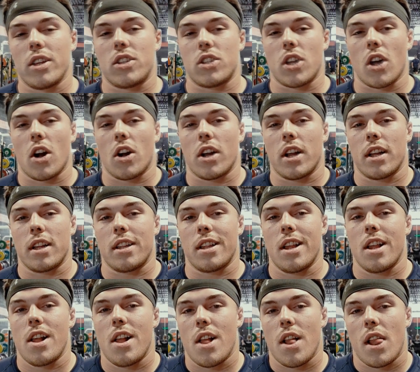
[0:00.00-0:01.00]
started
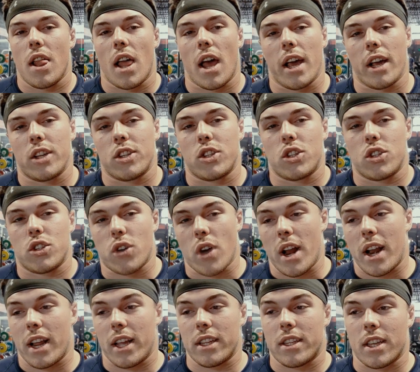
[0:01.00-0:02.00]
like
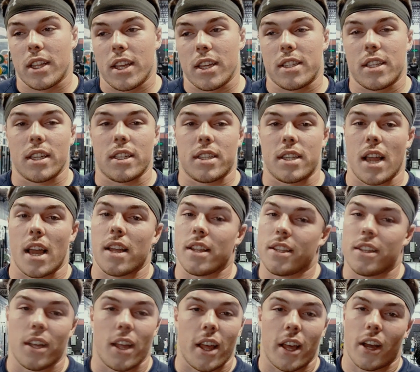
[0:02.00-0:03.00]
training to this extent
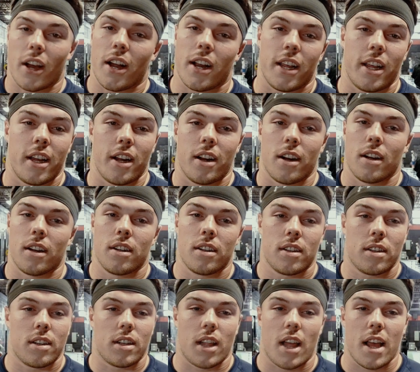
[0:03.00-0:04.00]
until I got here.
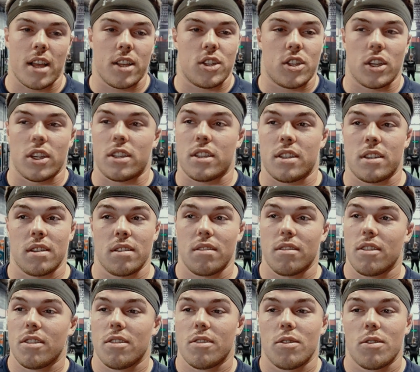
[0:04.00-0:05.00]
Clance just
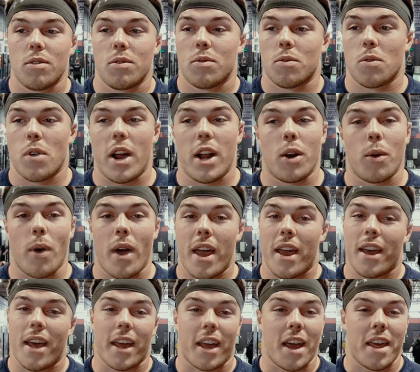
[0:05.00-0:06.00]
right
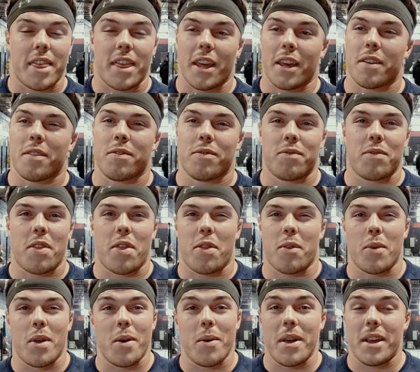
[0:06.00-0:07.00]
away, like I think
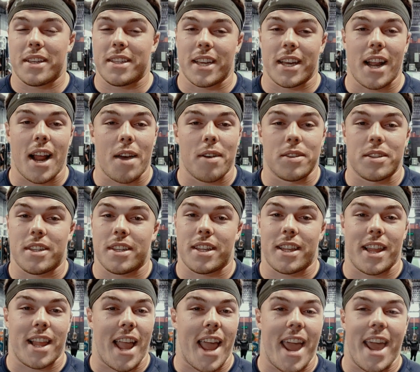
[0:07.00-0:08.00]
three weeks in, I was
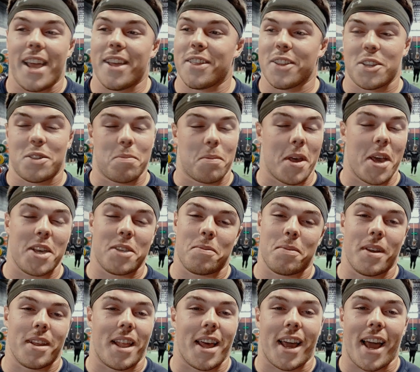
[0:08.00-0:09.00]
hating this place,
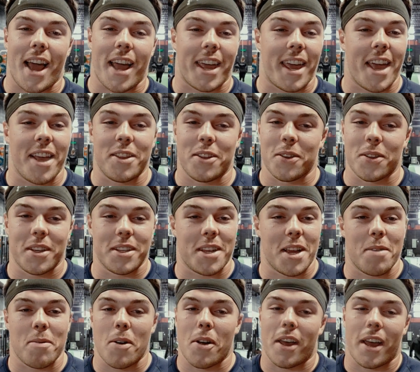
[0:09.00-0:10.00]
being like, I can't do this
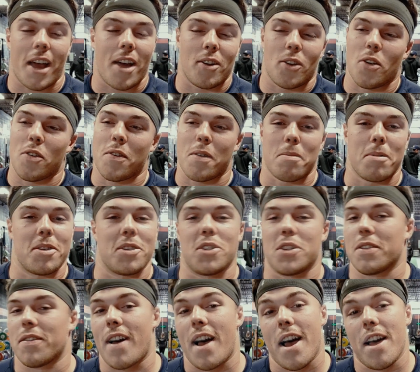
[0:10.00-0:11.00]
anymore. Like, I don't know if I'm gonna
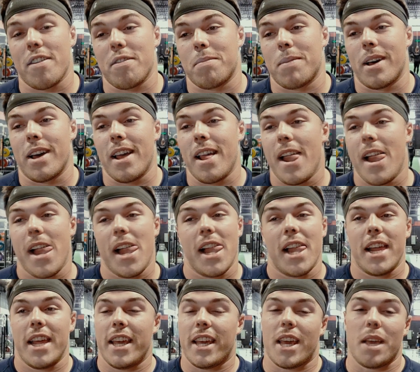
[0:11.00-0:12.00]
survive, but
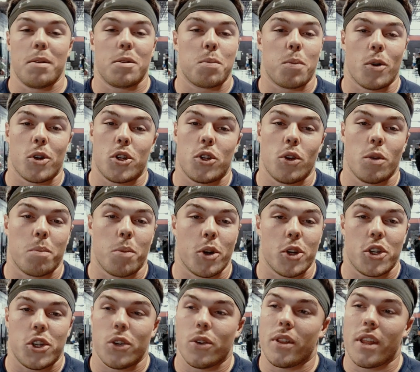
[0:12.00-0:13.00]
he keeps pushing you and
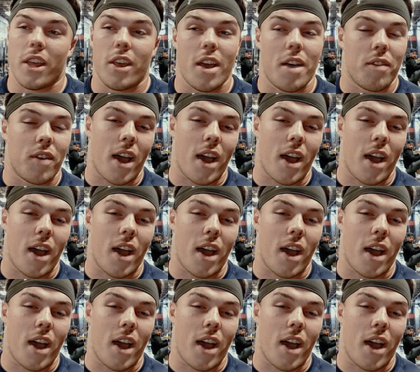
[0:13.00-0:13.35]
pushing you, and then you have